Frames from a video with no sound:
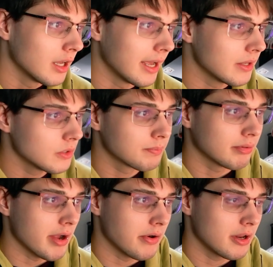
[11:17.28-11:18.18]
I use
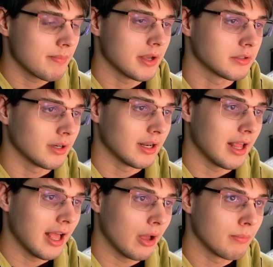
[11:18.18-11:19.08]
priority based on
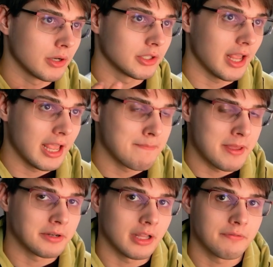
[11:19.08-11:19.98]
how much a
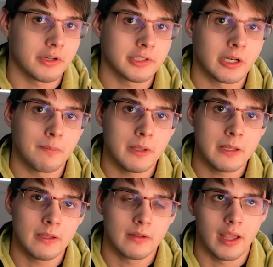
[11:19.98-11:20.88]
mental effort is going to
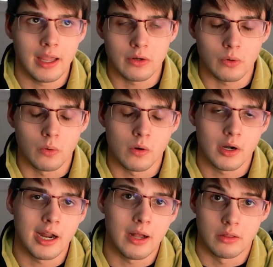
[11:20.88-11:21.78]
be and
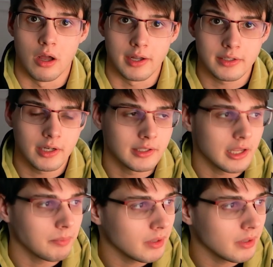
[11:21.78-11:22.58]
or how long it's going to take